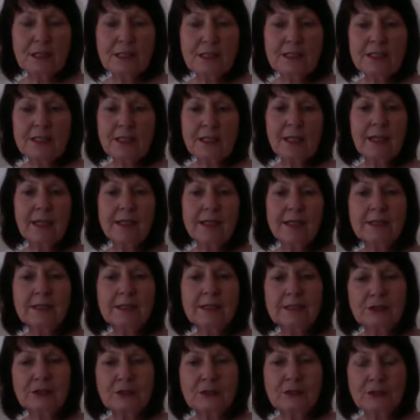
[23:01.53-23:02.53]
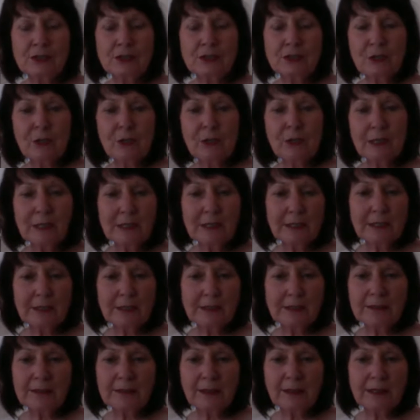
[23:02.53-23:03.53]
to get into going it
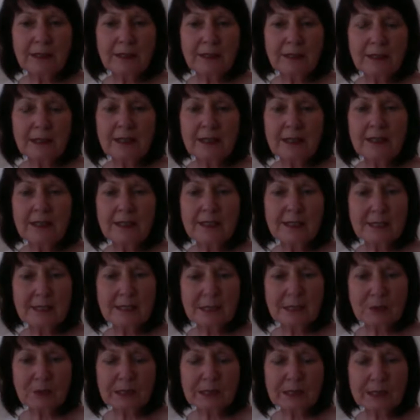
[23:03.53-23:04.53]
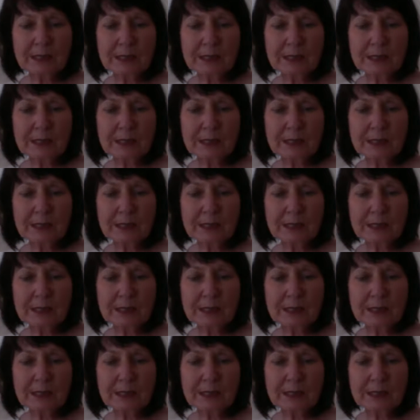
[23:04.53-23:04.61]
and let us see what's